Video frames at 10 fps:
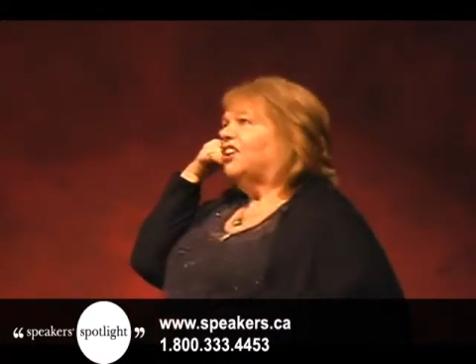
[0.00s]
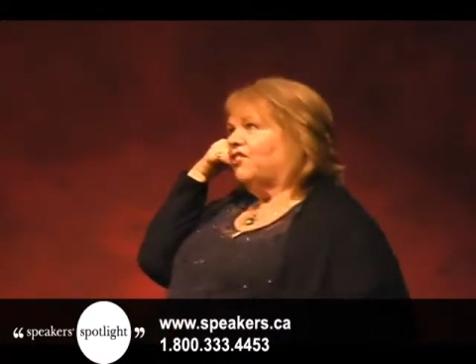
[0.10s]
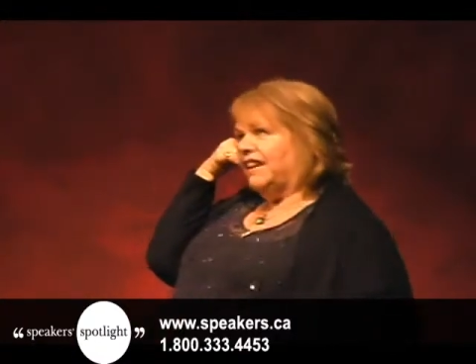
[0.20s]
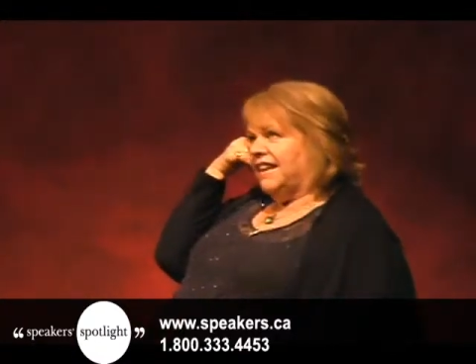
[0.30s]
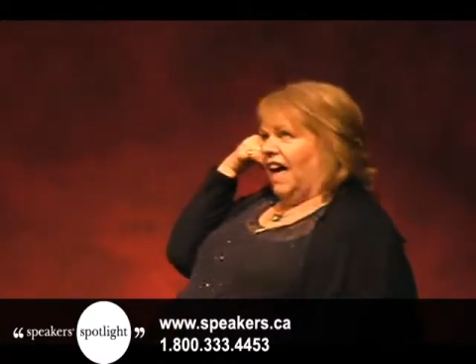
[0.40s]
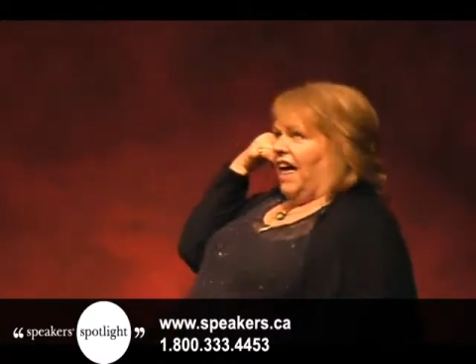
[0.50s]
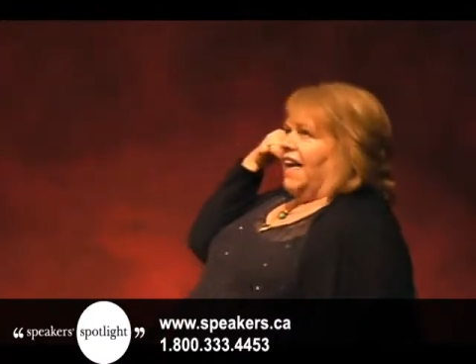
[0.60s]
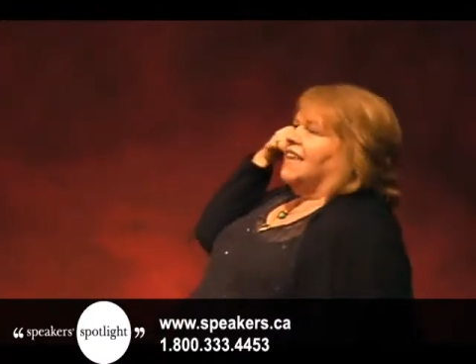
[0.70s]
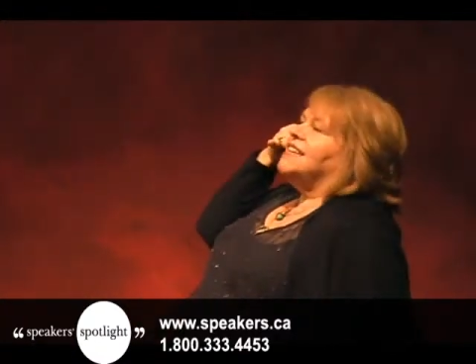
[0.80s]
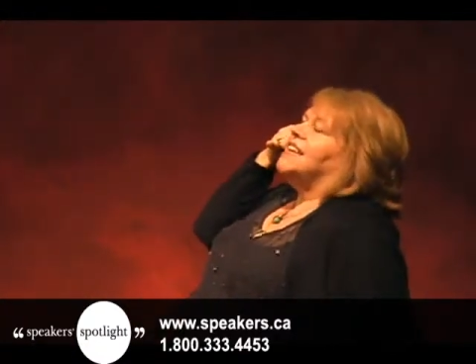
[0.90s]

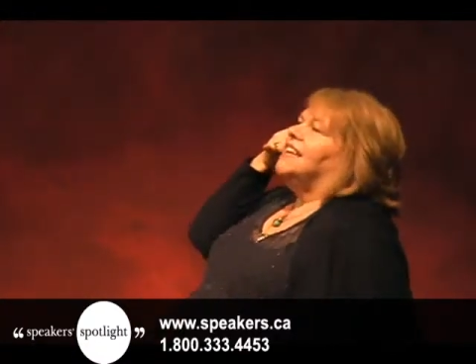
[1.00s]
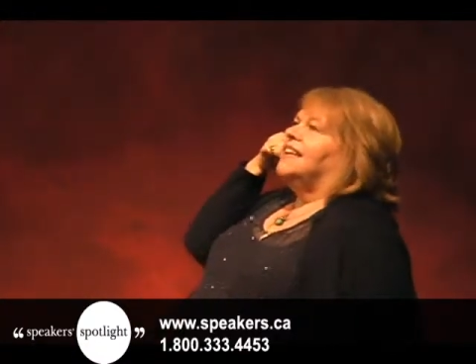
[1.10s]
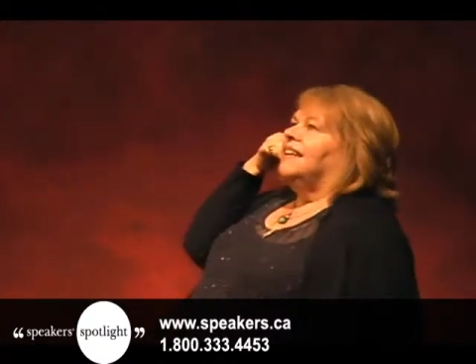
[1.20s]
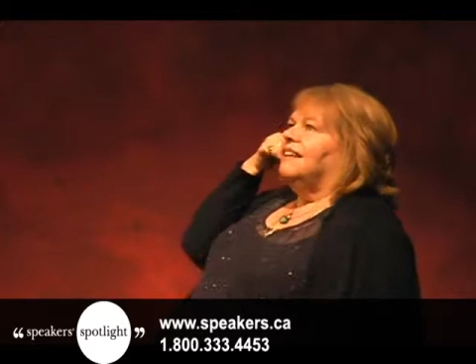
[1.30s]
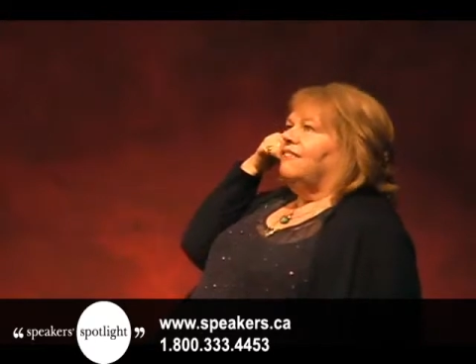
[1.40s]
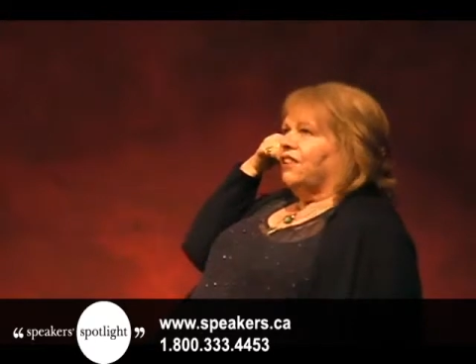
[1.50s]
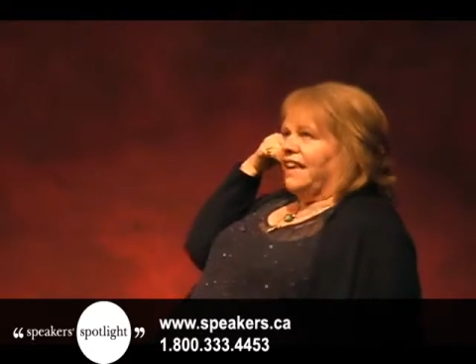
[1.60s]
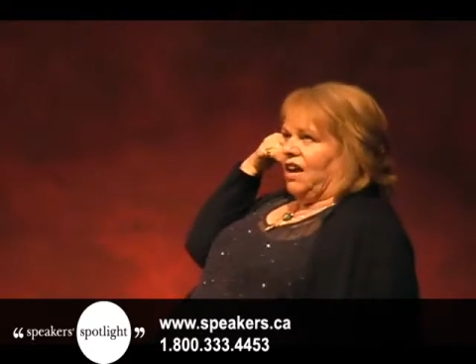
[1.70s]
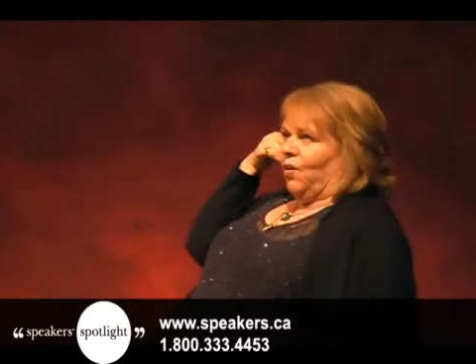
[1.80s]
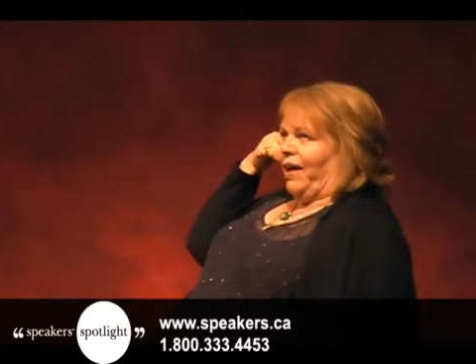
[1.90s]
green-eyed,
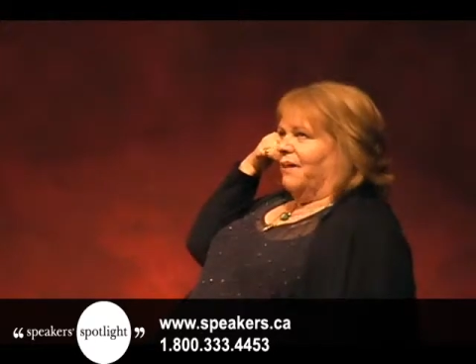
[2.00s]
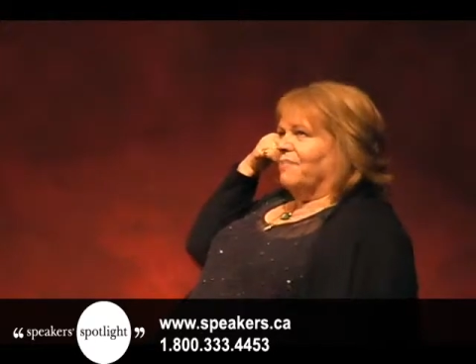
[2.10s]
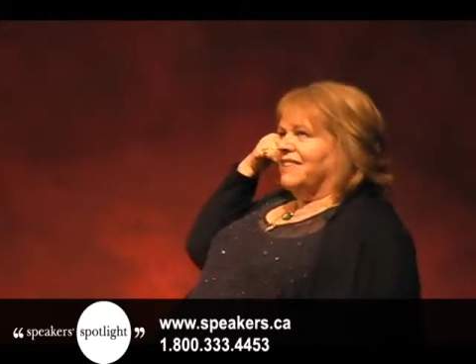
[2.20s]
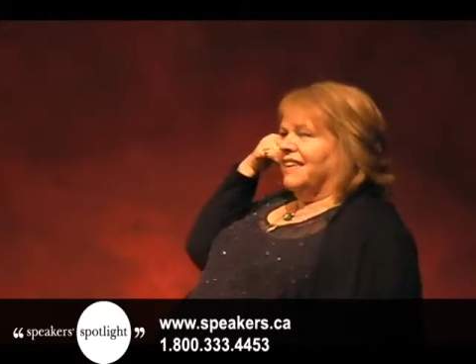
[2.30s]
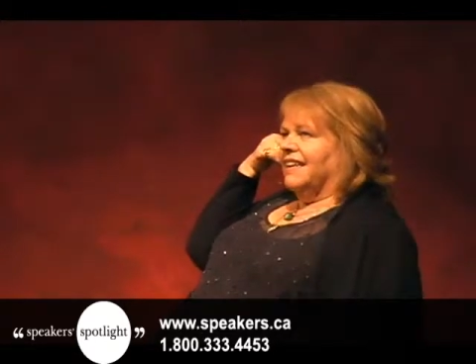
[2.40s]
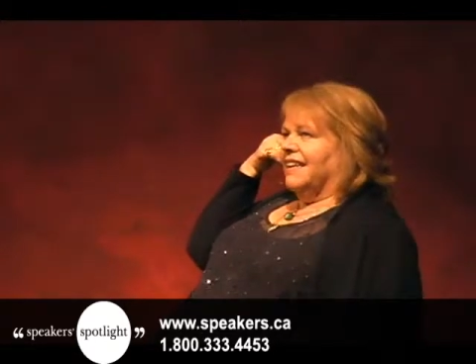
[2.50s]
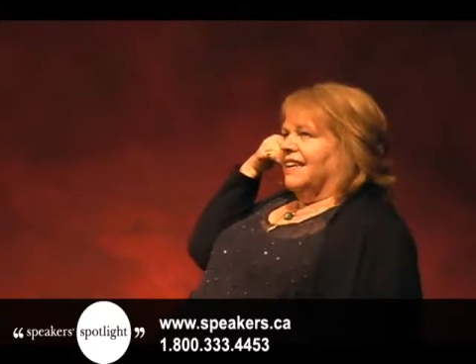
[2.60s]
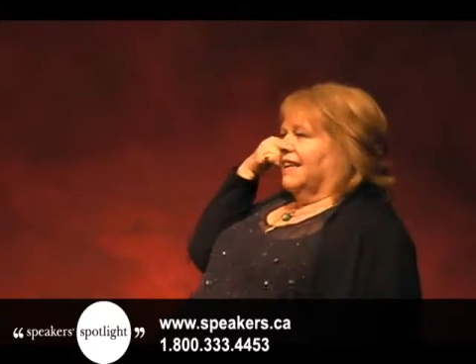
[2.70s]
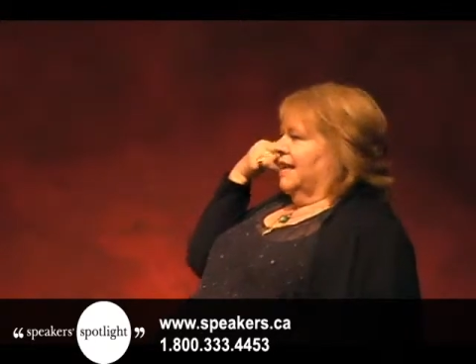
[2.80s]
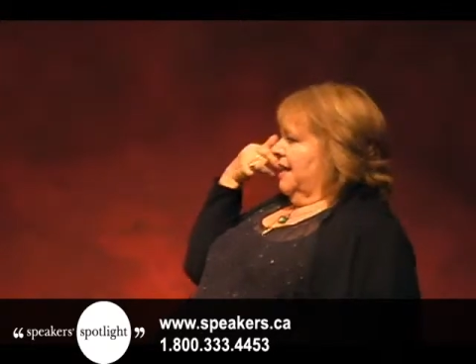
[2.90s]
fully equipped.
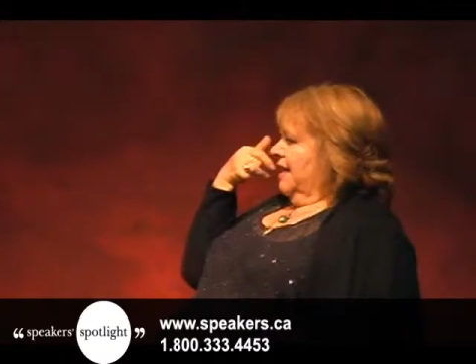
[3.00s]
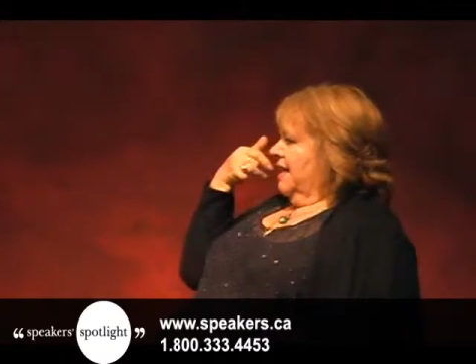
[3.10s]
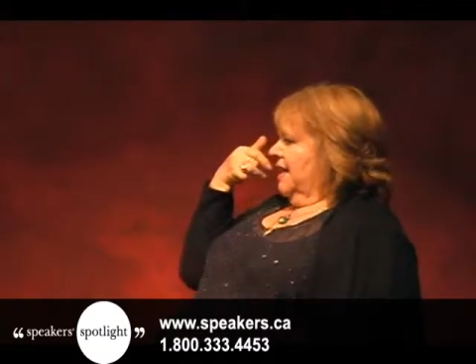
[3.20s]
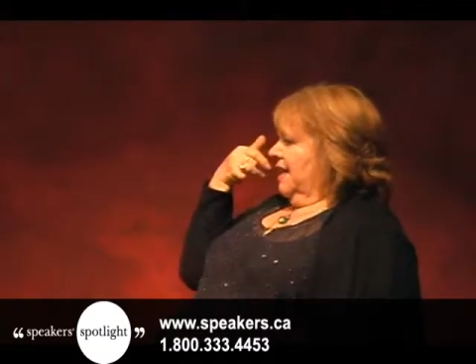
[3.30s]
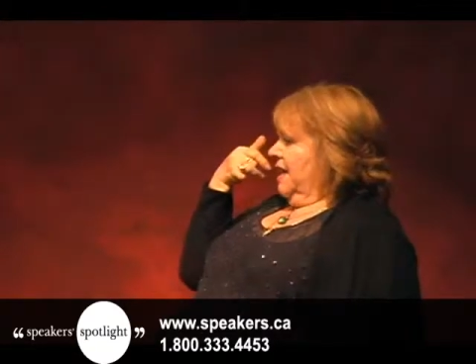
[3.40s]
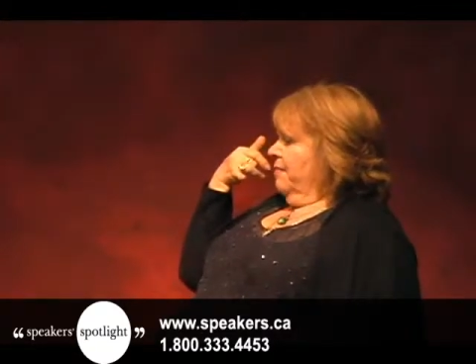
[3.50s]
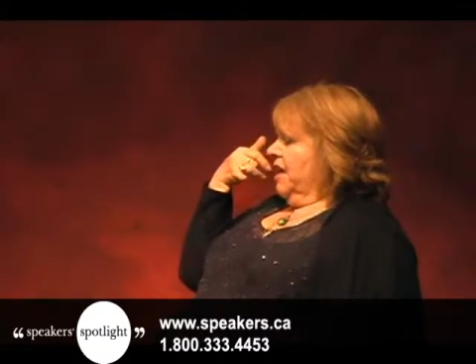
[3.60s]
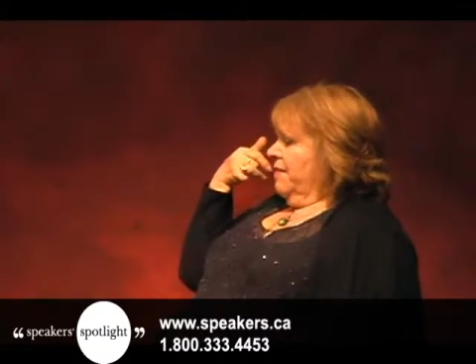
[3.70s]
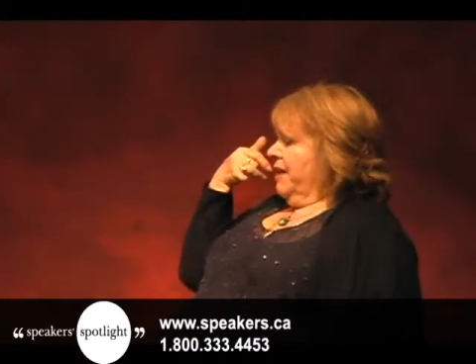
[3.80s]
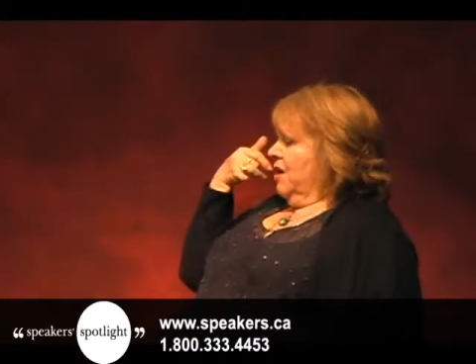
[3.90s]
I'm
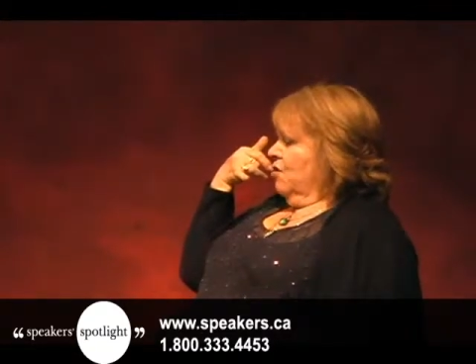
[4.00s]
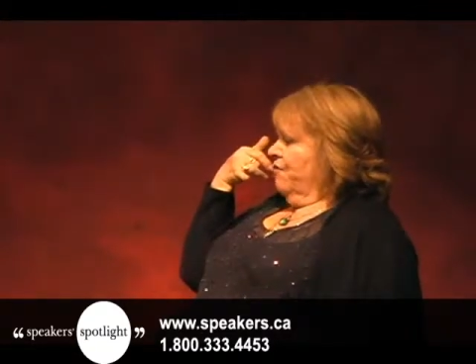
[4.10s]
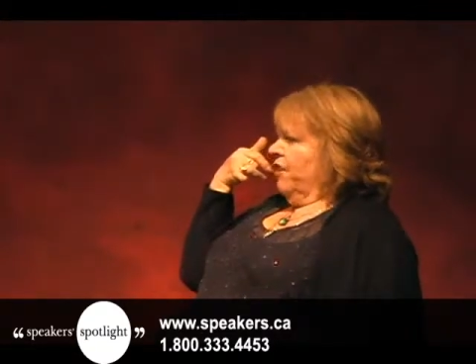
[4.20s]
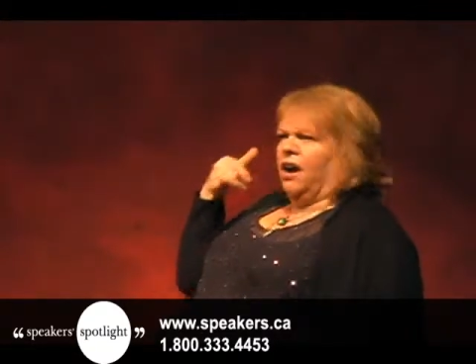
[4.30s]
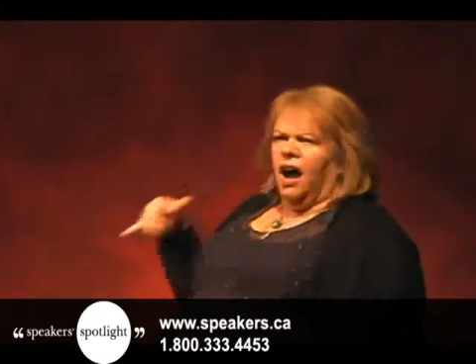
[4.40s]
coming over.